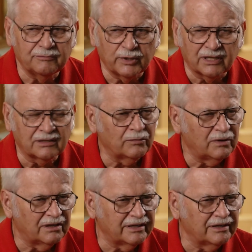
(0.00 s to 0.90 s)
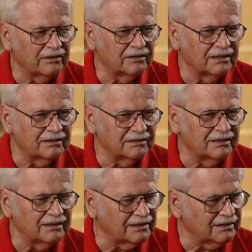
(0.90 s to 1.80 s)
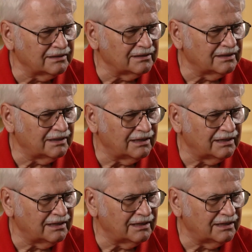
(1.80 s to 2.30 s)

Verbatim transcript: bringing the wall here and and uh,